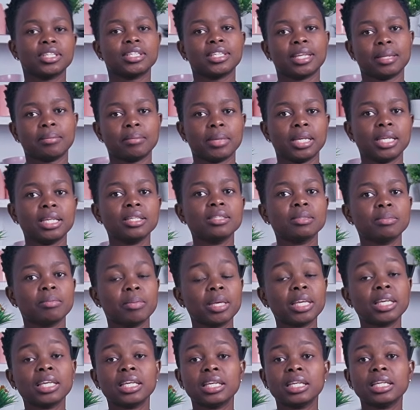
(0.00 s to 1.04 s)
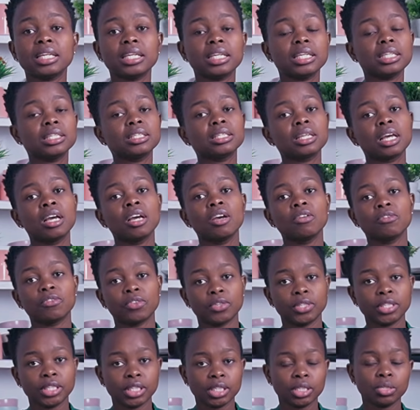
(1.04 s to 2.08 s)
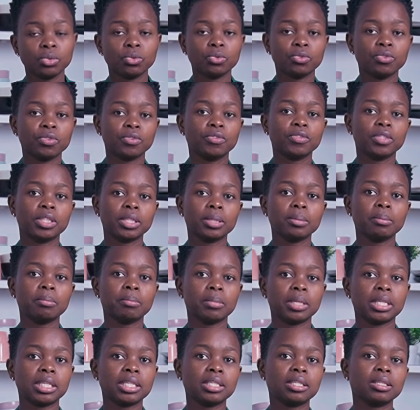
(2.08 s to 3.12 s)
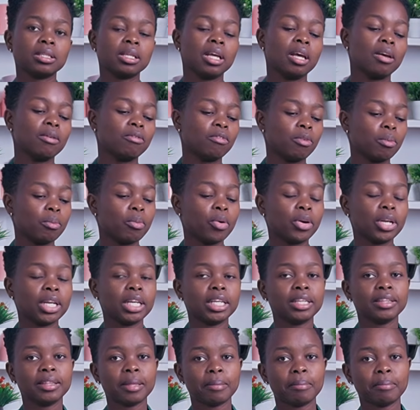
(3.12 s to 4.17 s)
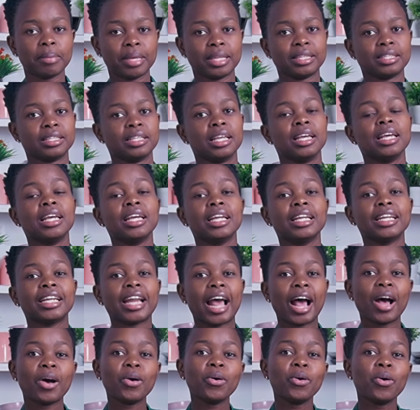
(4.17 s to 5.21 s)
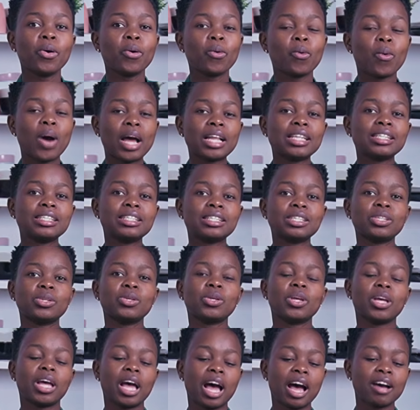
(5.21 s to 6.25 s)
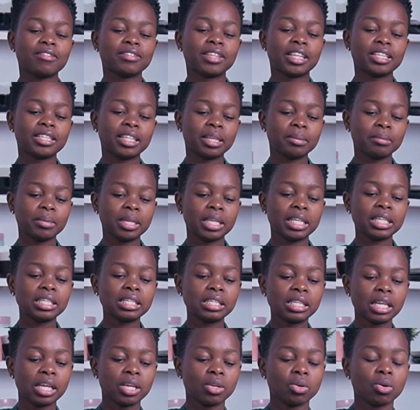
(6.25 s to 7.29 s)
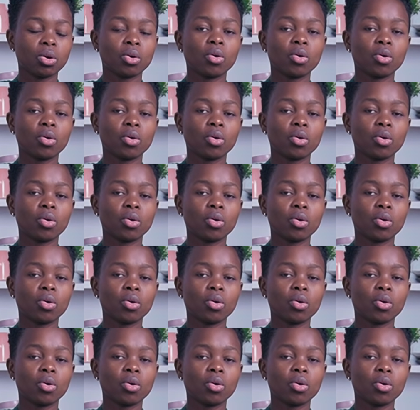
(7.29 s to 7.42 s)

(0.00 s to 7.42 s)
10 minutes, making it 40 to 50 minutes for boiling the beans. Now, after 10 minutes, you're